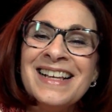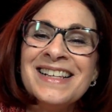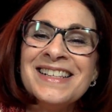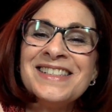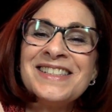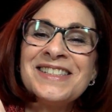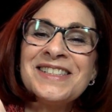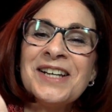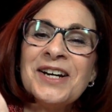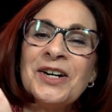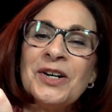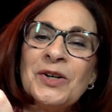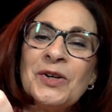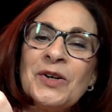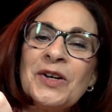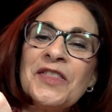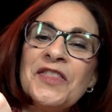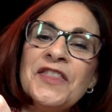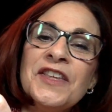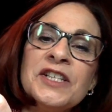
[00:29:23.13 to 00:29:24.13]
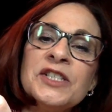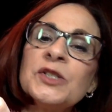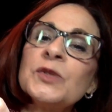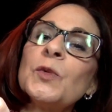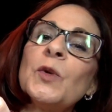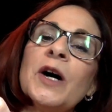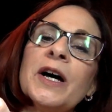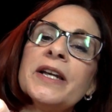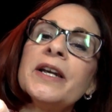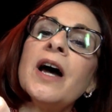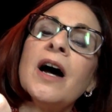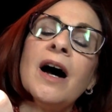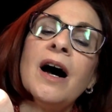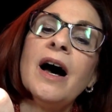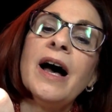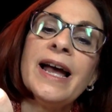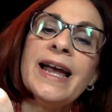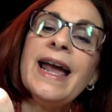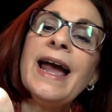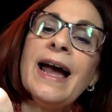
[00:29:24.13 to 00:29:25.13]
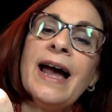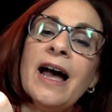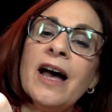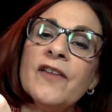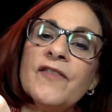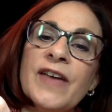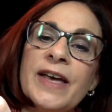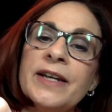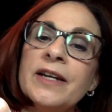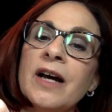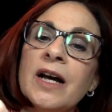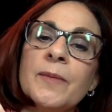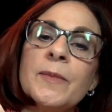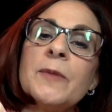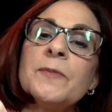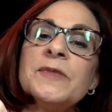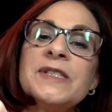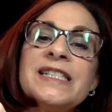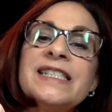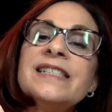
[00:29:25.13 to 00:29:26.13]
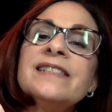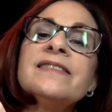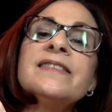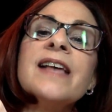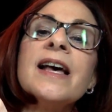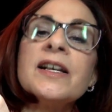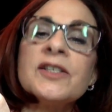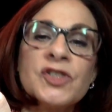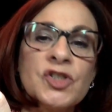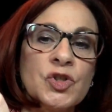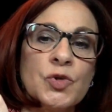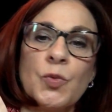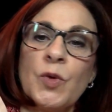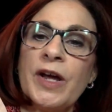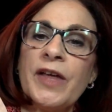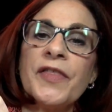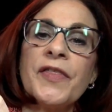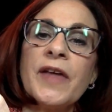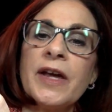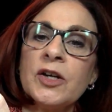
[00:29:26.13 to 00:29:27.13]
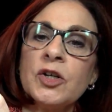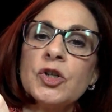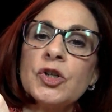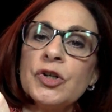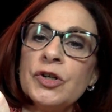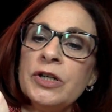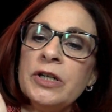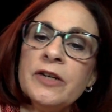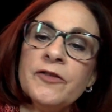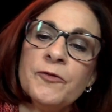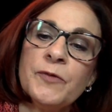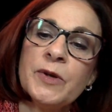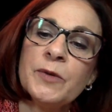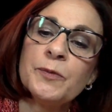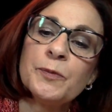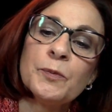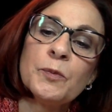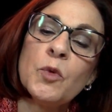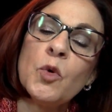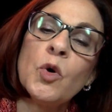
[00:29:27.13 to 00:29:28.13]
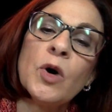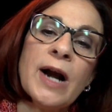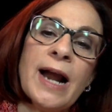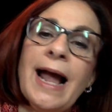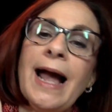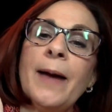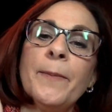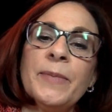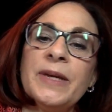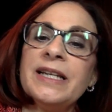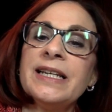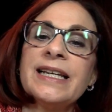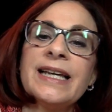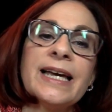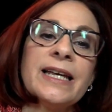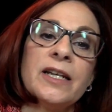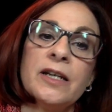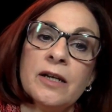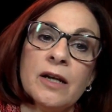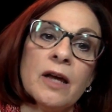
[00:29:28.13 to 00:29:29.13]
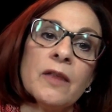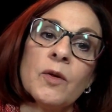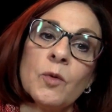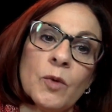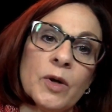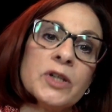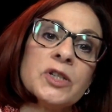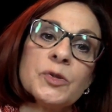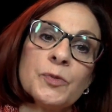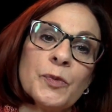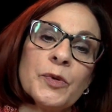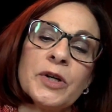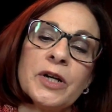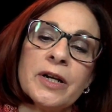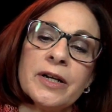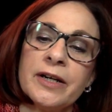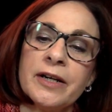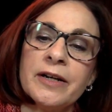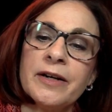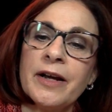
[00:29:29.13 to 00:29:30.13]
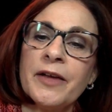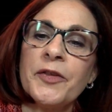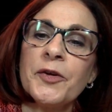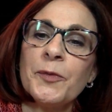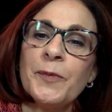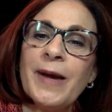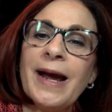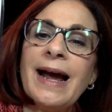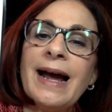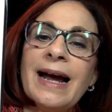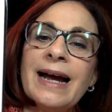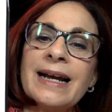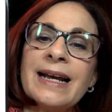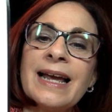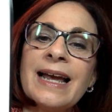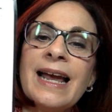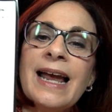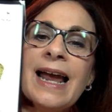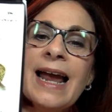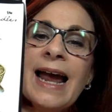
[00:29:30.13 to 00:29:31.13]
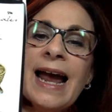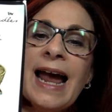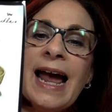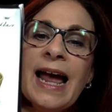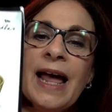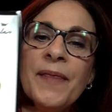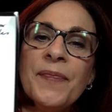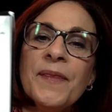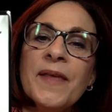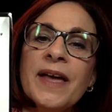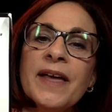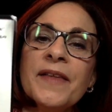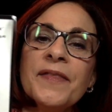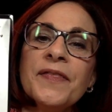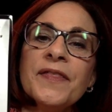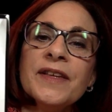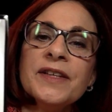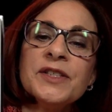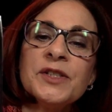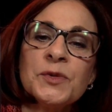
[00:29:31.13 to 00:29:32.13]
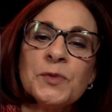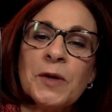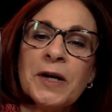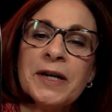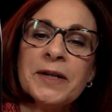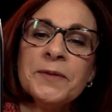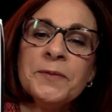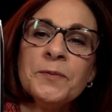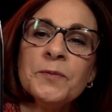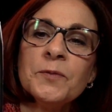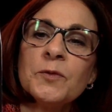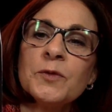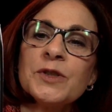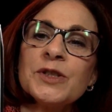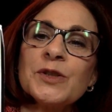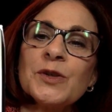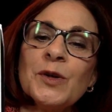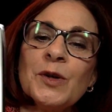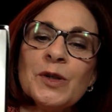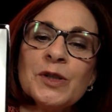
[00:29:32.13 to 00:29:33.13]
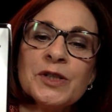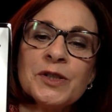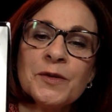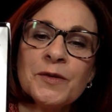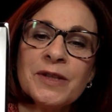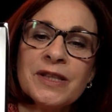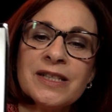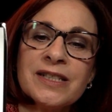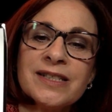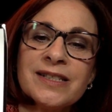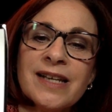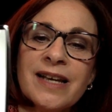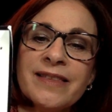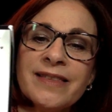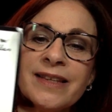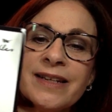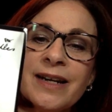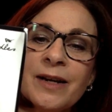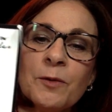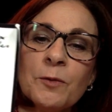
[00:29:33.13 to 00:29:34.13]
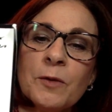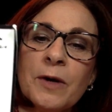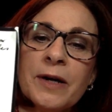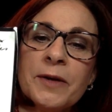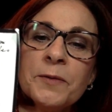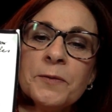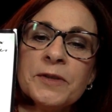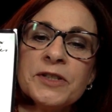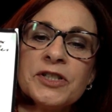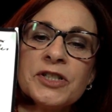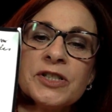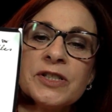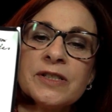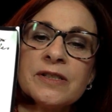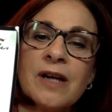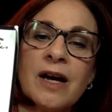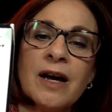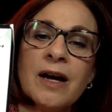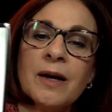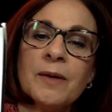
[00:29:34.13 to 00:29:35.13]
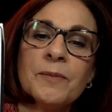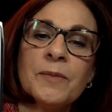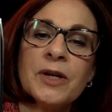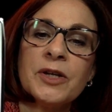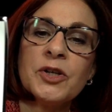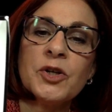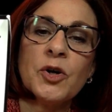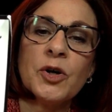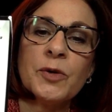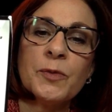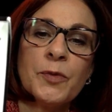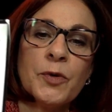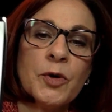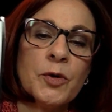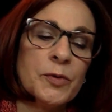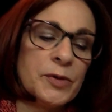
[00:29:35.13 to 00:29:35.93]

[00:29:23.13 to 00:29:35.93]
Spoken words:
So this one I have and I'm obsessed with, and couldn't have been more happy to get another one to put on another bag. And then this one was also in the set that I won, which is a yarn ball